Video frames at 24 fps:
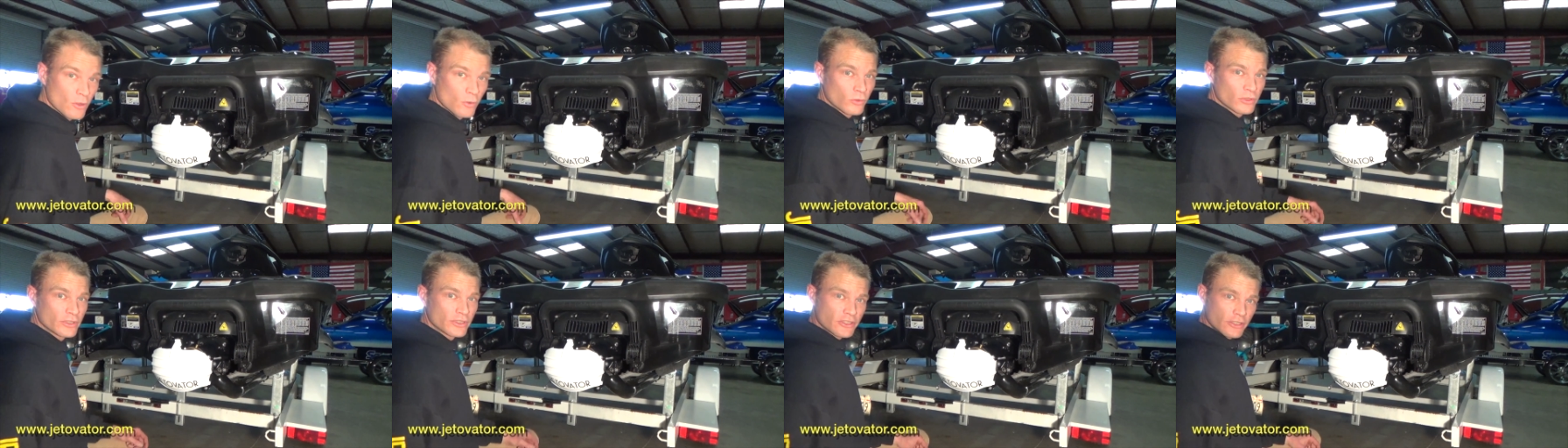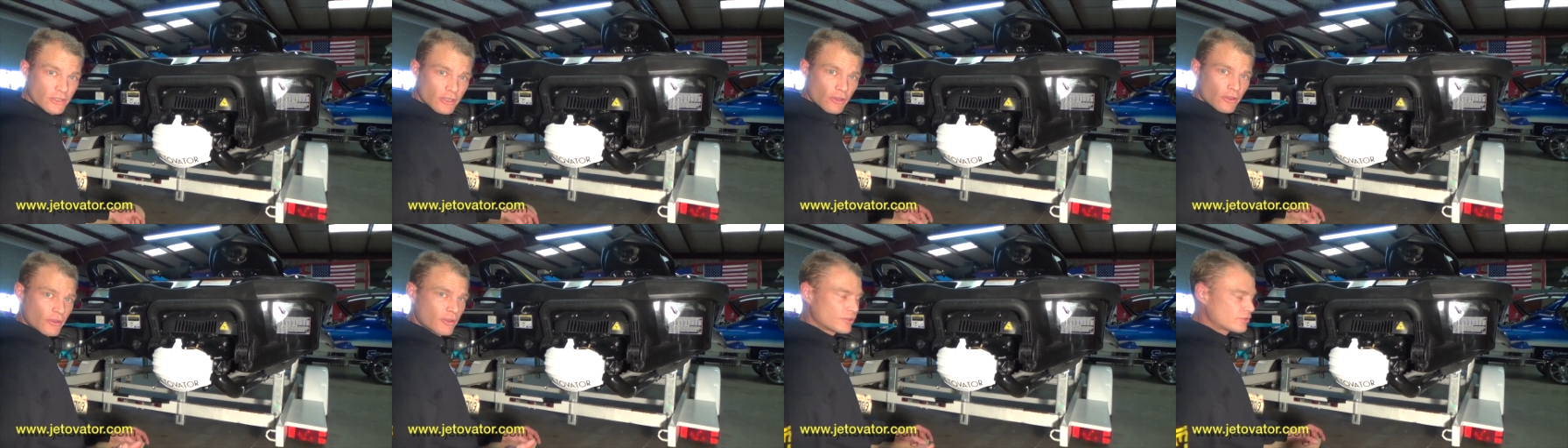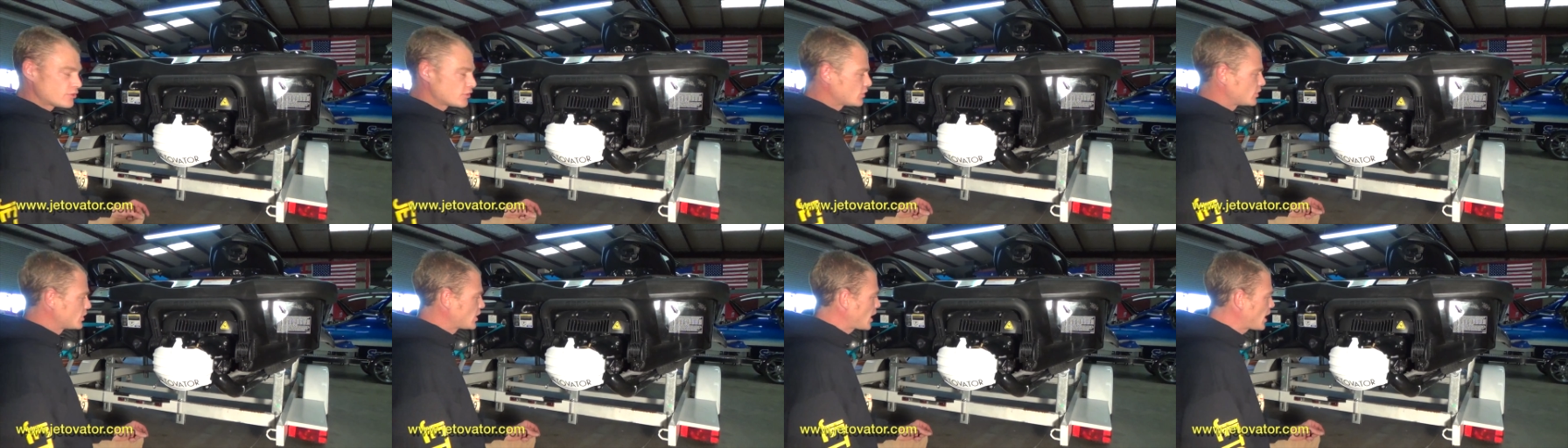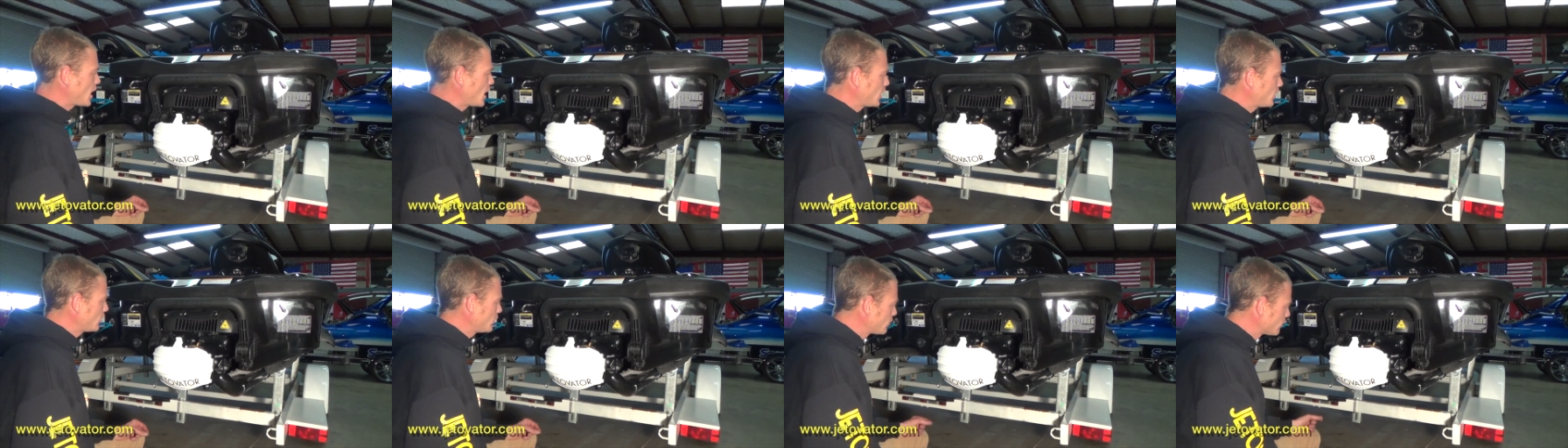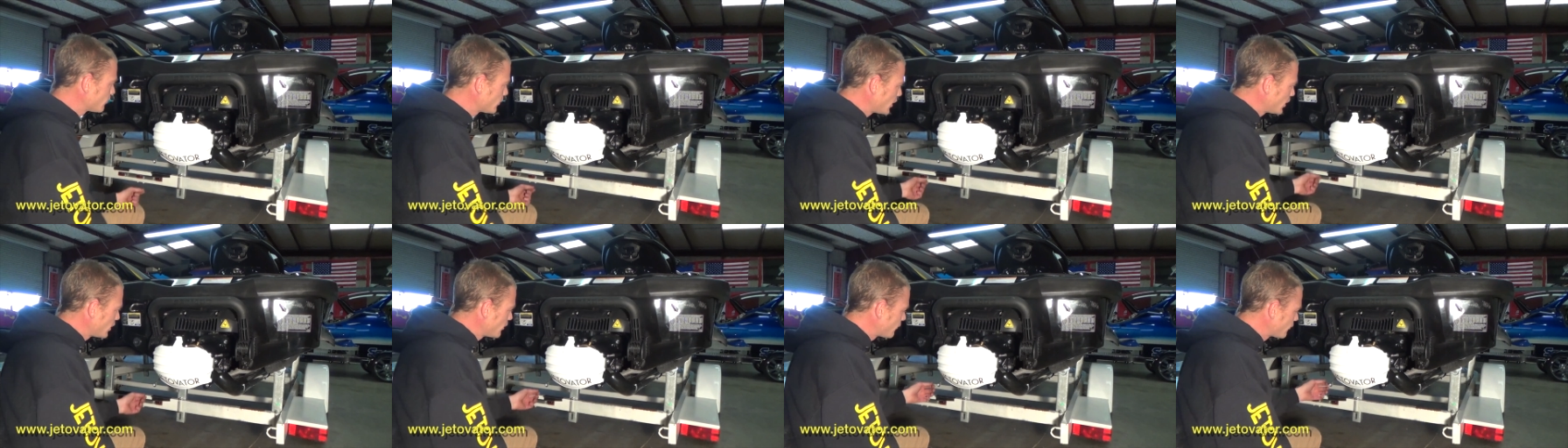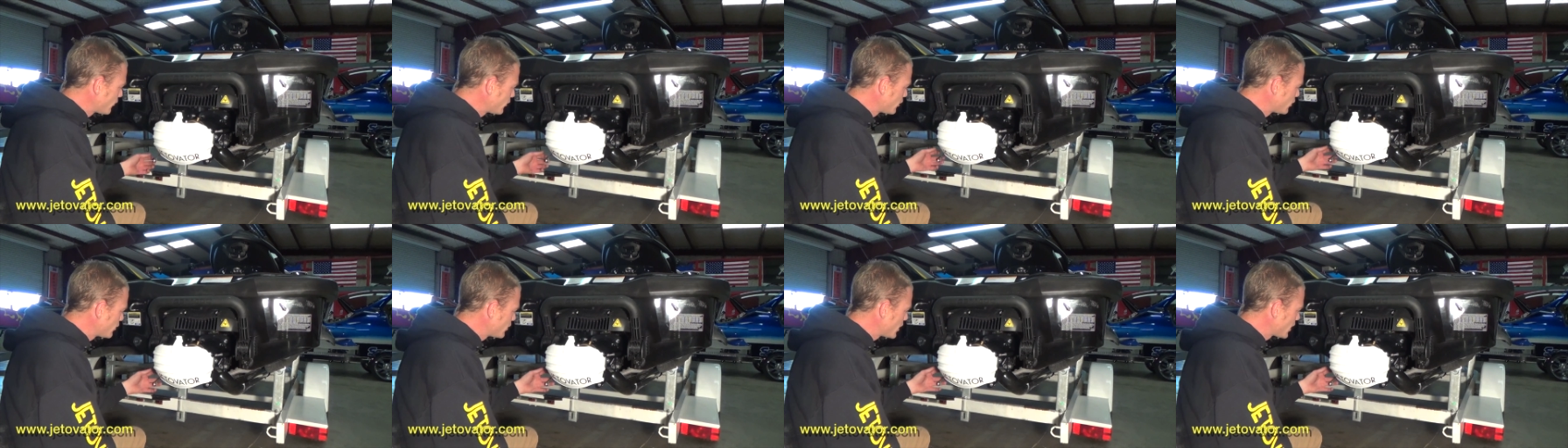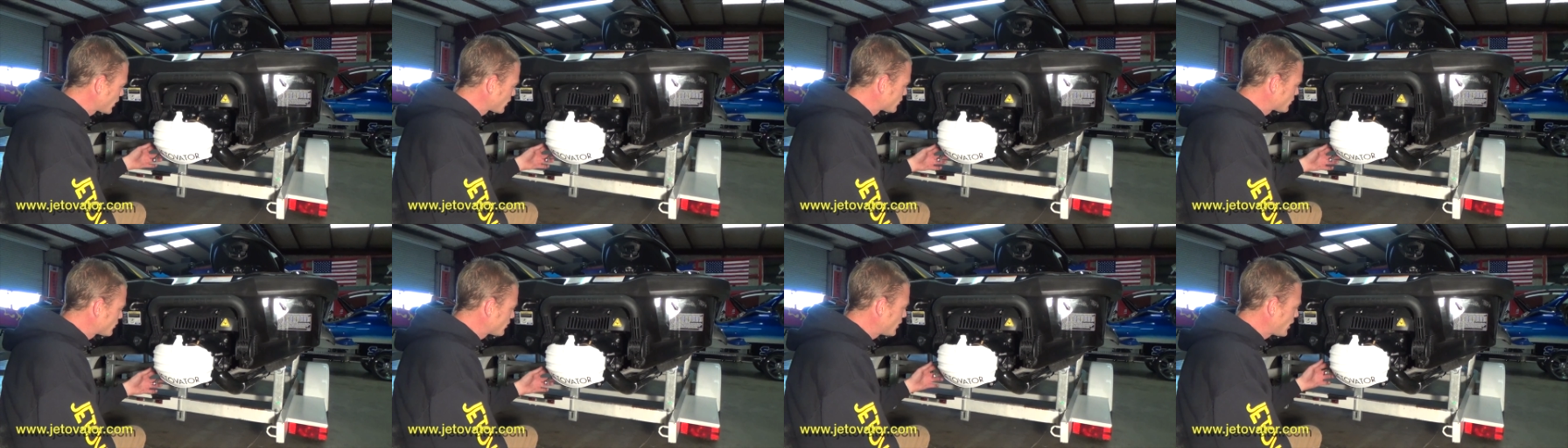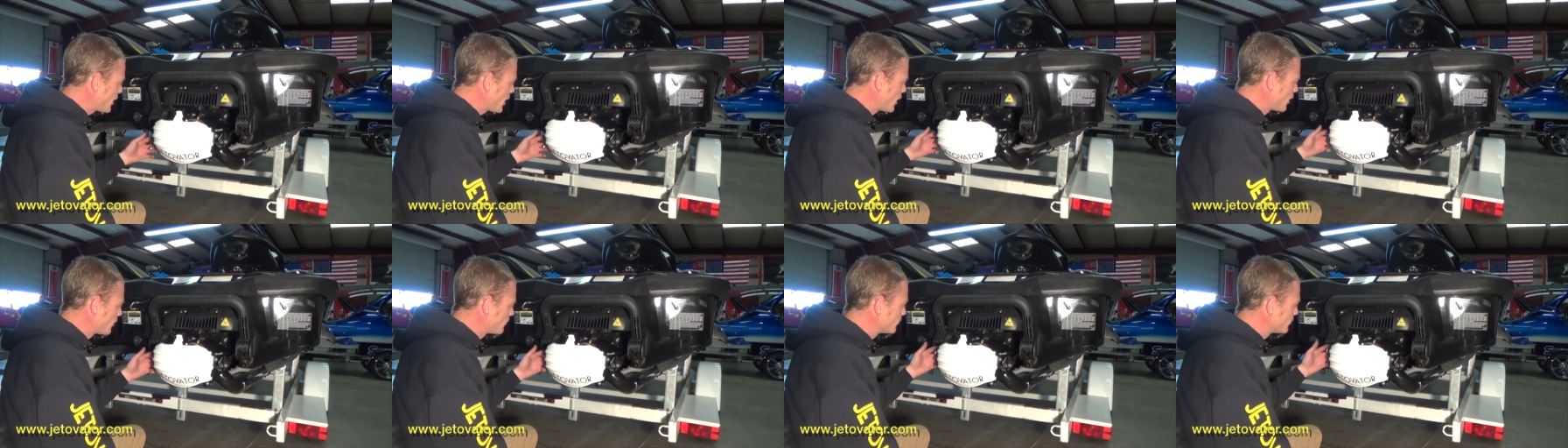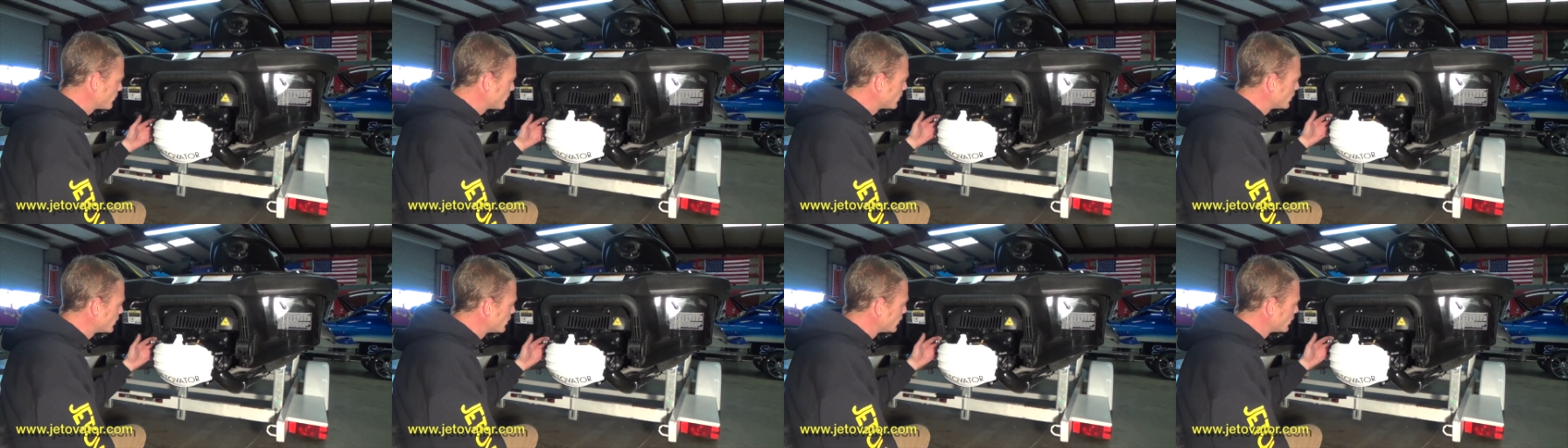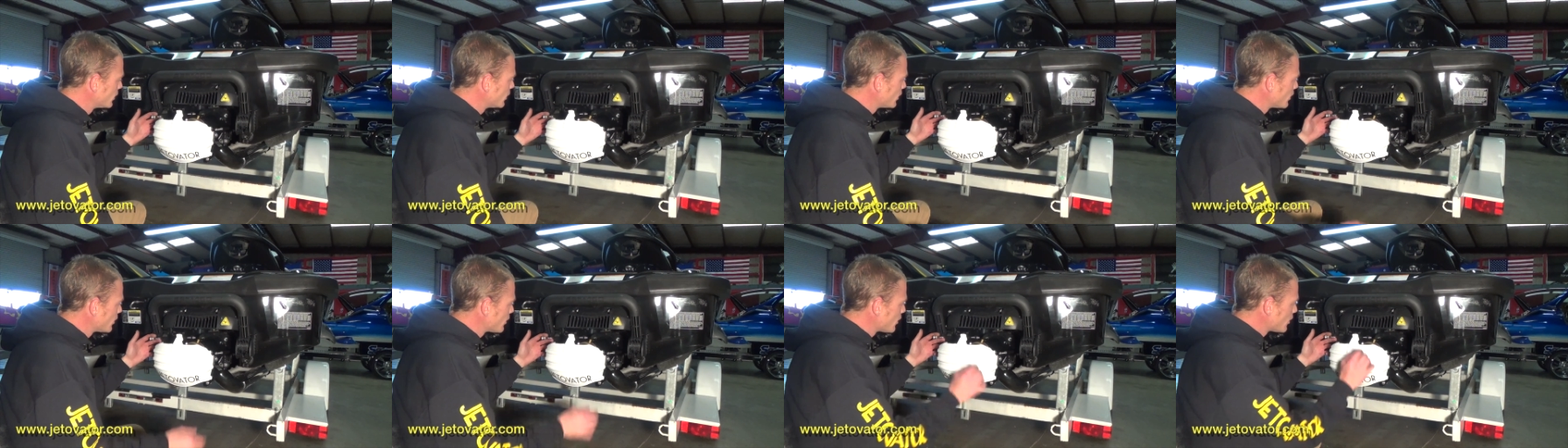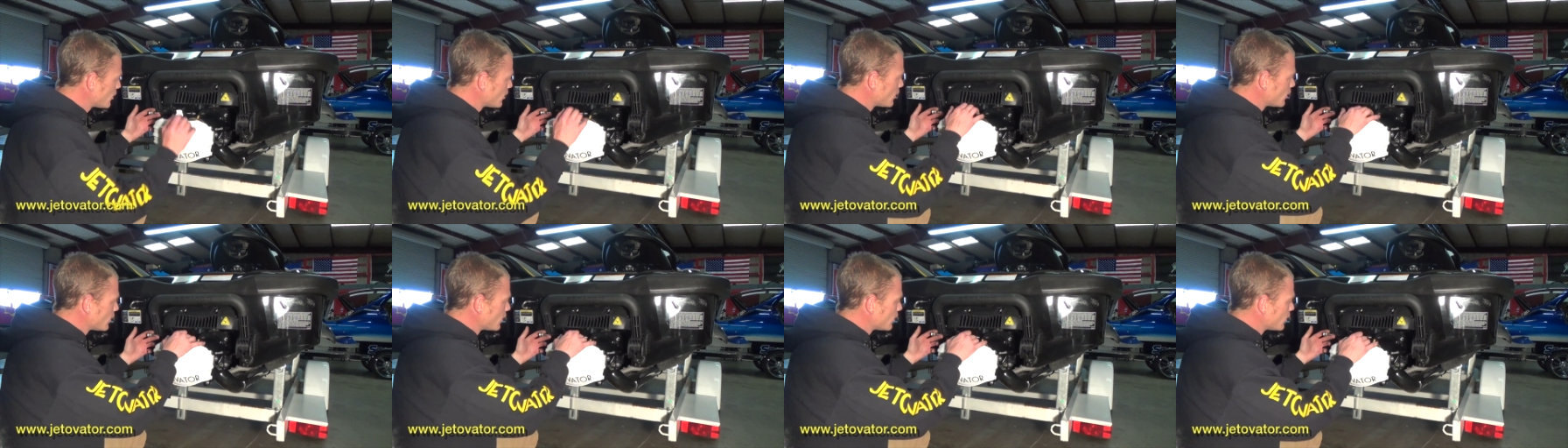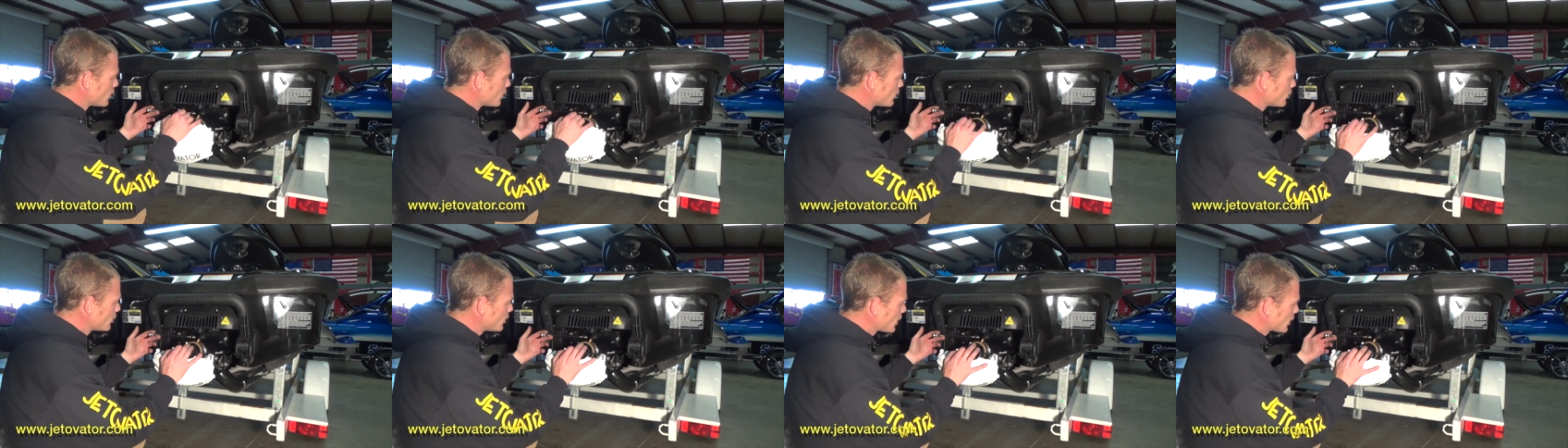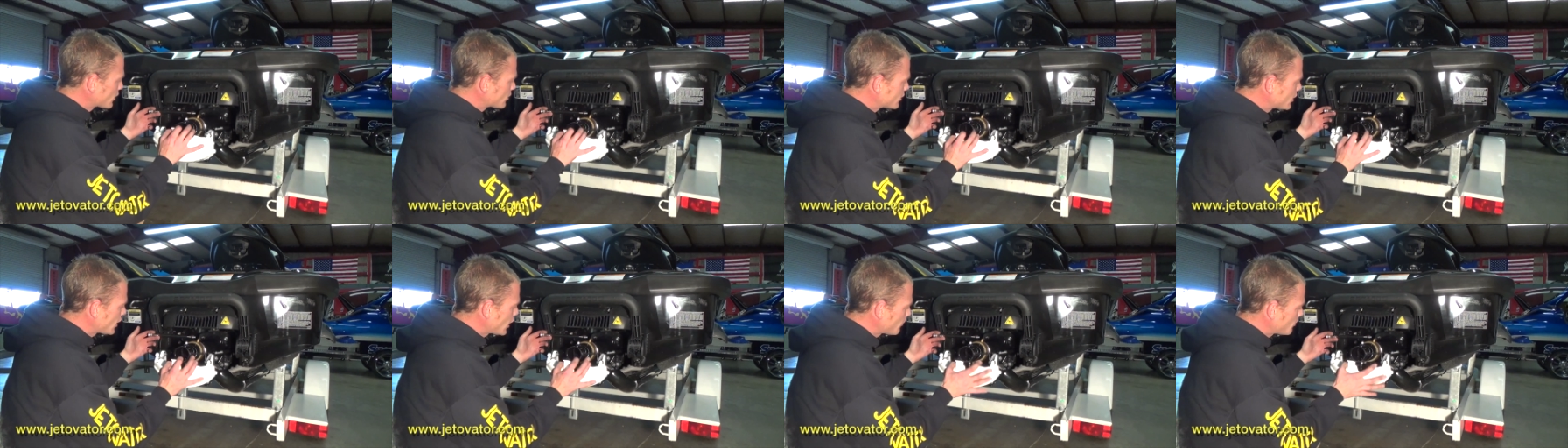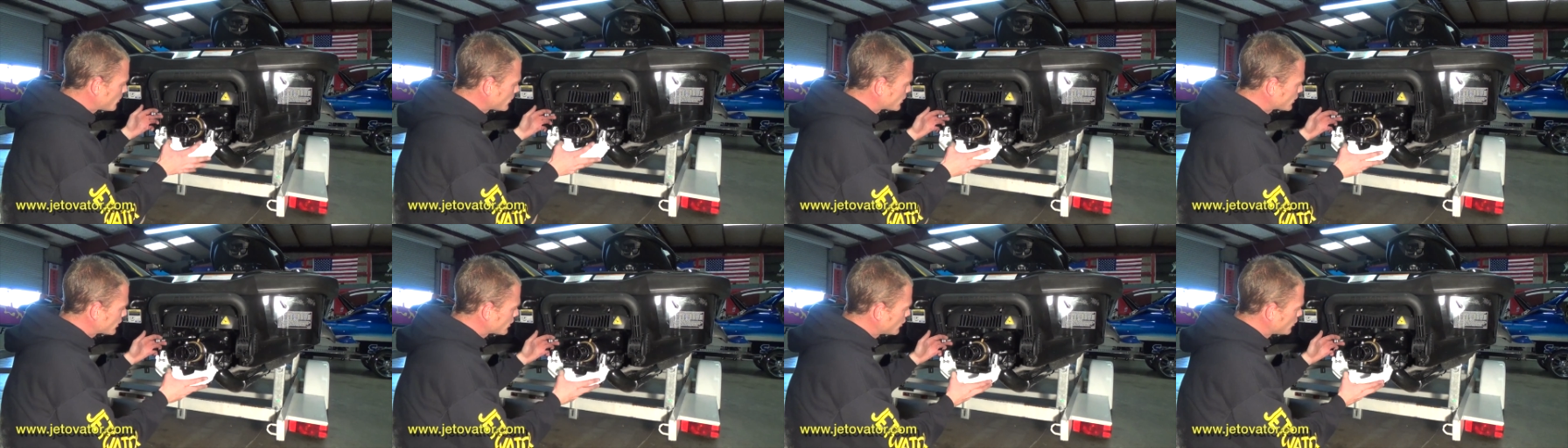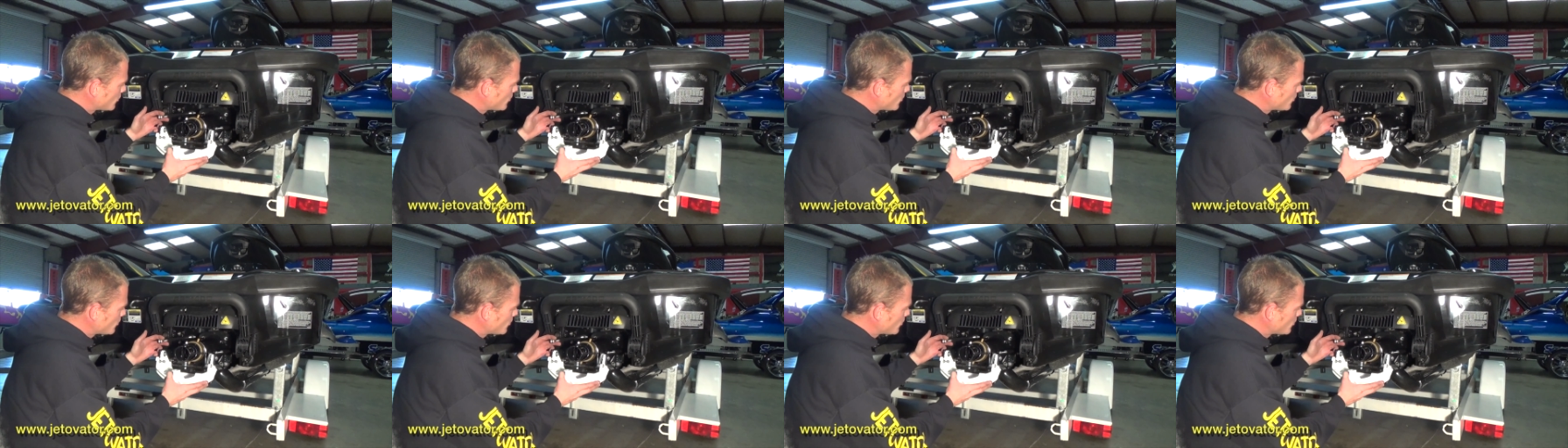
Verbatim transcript: Once you know those are tight, you're ready for your next step. The next step is going to